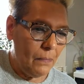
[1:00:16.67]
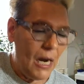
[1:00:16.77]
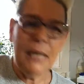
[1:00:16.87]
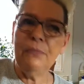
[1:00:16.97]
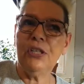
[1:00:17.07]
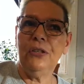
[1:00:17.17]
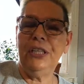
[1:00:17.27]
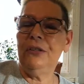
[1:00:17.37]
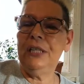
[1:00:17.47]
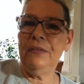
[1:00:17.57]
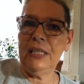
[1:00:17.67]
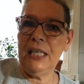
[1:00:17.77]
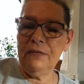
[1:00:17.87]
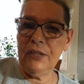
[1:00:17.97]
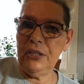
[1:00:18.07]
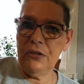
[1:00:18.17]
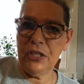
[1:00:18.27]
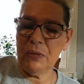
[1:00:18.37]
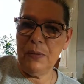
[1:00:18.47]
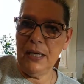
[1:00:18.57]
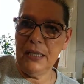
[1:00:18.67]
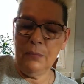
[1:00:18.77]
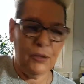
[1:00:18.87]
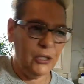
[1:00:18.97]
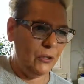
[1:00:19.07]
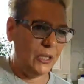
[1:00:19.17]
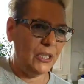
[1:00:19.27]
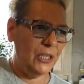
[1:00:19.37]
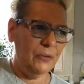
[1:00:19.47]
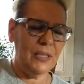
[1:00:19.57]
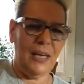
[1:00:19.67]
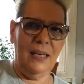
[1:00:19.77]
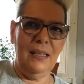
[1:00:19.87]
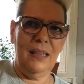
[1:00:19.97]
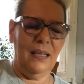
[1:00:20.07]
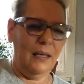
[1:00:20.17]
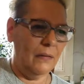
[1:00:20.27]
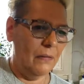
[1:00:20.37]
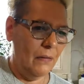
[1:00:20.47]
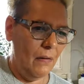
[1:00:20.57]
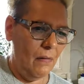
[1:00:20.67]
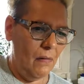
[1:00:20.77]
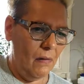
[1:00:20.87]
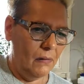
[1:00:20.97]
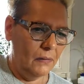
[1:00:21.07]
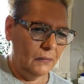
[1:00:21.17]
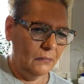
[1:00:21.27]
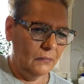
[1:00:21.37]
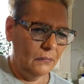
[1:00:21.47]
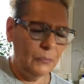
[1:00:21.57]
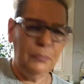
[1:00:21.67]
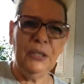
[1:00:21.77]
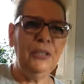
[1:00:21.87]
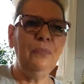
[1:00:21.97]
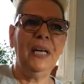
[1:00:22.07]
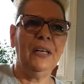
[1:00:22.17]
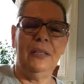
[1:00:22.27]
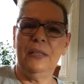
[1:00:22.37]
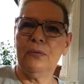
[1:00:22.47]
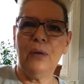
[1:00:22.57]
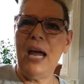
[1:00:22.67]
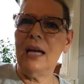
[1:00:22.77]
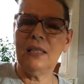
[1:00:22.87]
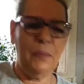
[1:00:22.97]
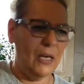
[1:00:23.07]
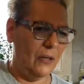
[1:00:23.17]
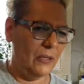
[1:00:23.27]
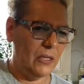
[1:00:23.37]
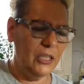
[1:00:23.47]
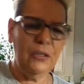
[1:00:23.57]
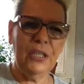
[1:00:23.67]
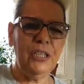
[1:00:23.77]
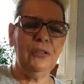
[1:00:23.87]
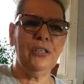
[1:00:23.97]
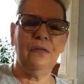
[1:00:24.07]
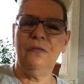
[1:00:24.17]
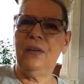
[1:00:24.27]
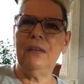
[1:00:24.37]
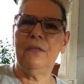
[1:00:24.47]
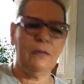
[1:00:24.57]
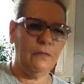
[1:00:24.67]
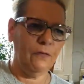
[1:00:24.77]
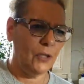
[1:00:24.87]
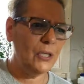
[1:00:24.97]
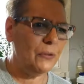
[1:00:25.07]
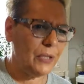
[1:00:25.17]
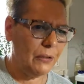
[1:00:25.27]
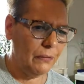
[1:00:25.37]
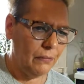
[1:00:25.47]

I'm sure you don't even have to use just pineapple. You could use anything. Blueberries, raspberries. You could use your favorite fruit